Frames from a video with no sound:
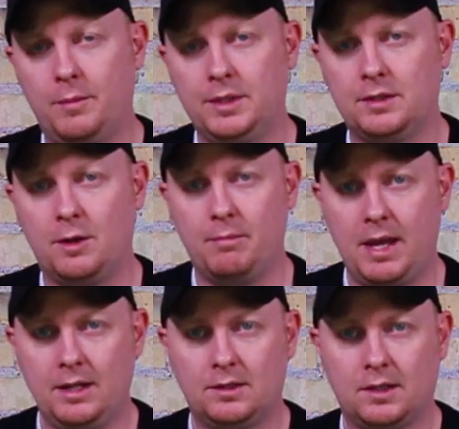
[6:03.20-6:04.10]
is their
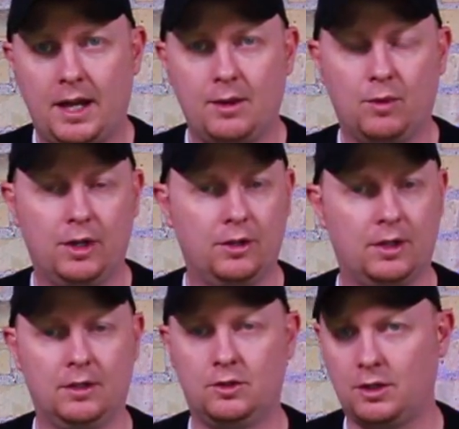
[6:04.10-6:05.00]
main site where you
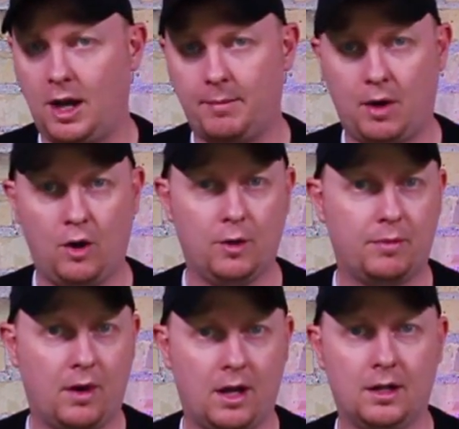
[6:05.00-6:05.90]
can shop all the
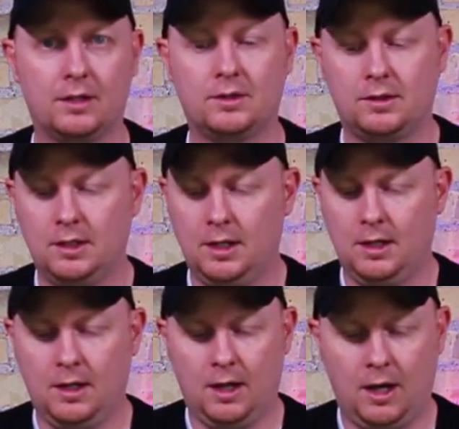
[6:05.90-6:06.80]
products
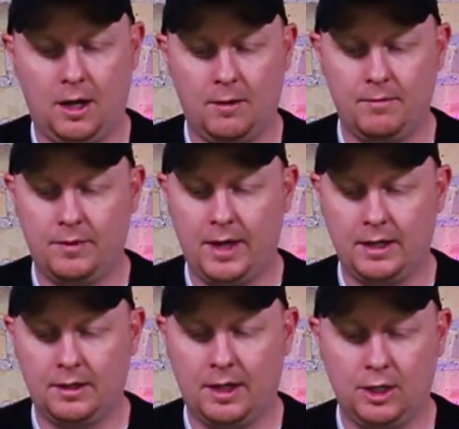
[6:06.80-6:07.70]

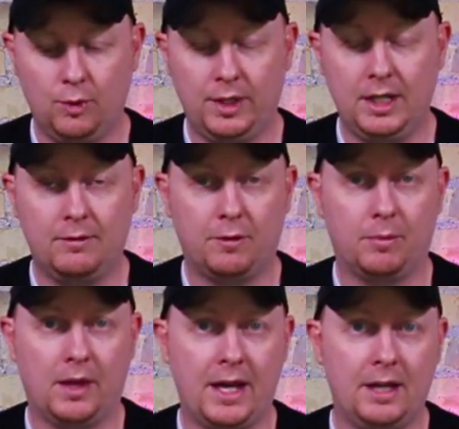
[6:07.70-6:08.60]
that you would need for
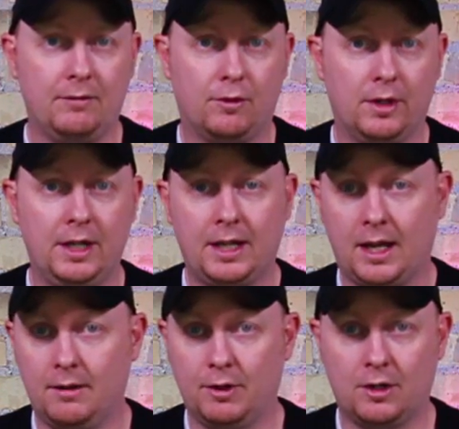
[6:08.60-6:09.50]
planning for any
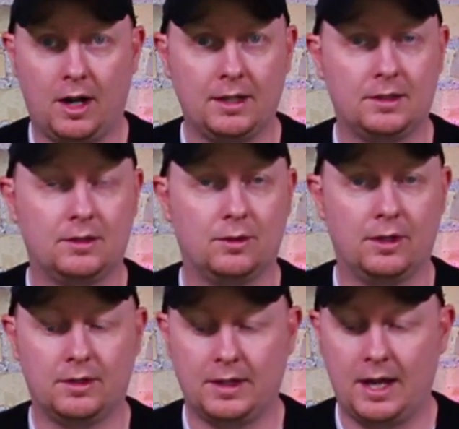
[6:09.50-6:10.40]
kind of a crisis
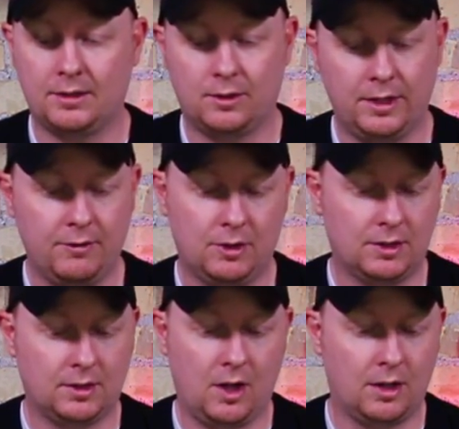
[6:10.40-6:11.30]
or a disaster, or even
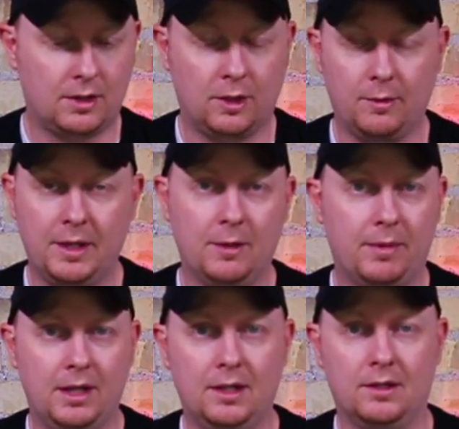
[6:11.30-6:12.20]
just long-term
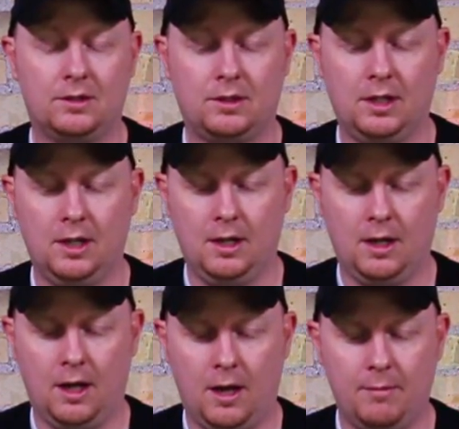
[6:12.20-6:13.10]
independence.
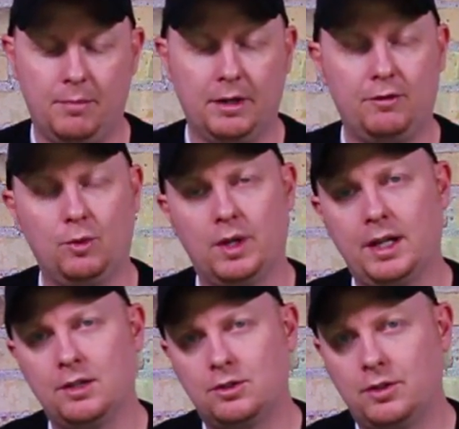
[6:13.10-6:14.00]
But if you want
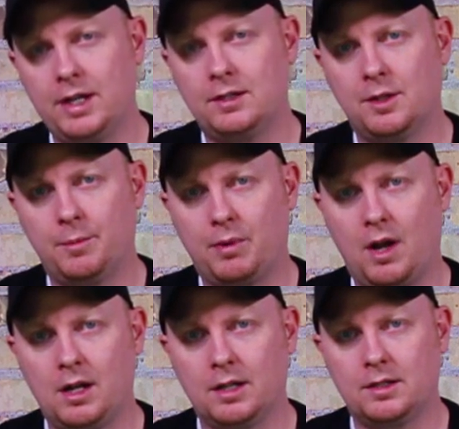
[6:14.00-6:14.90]
to get straight to the
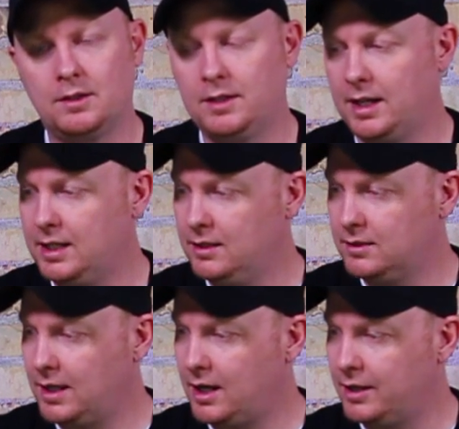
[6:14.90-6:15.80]
product that
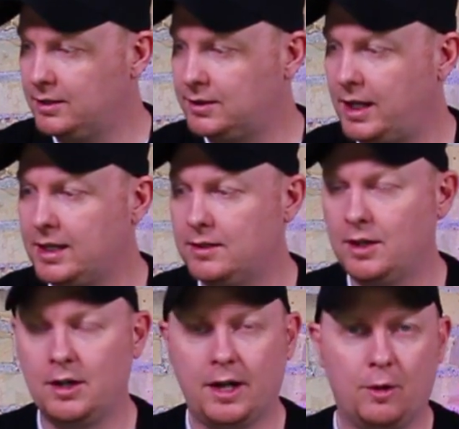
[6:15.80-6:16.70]
he's got on his site
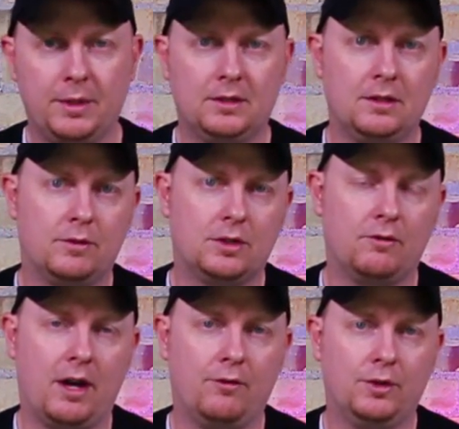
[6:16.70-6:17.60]
there at LPC
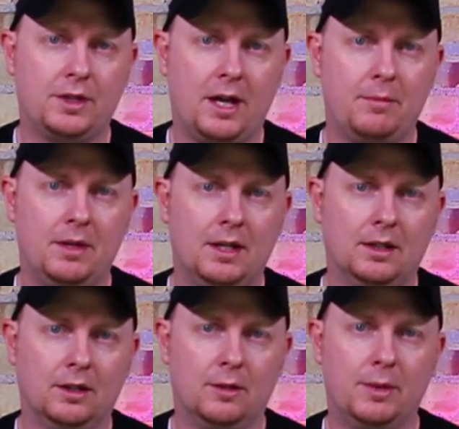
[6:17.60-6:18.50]
Survival, type in
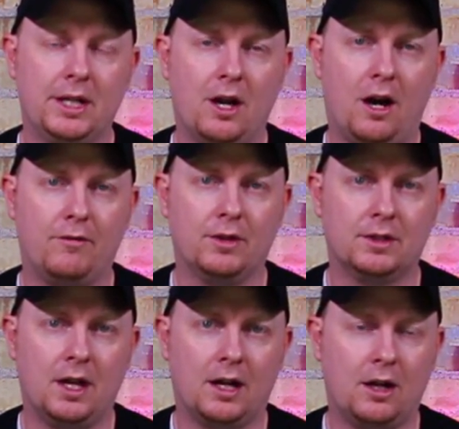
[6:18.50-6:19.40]

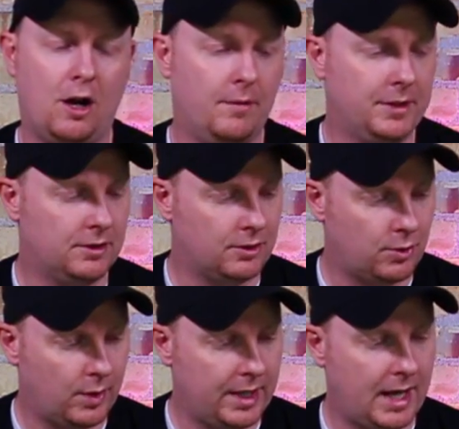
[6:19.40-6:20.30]
libertyoffers.com. These are
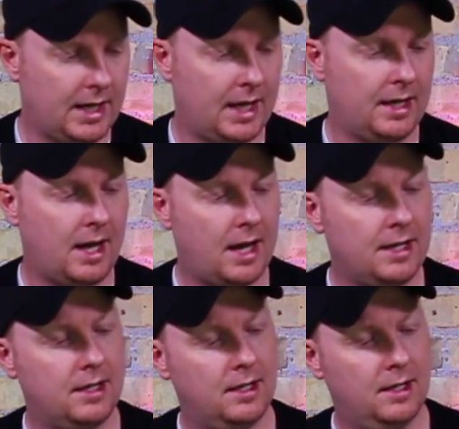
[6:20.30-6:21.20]
$29.99.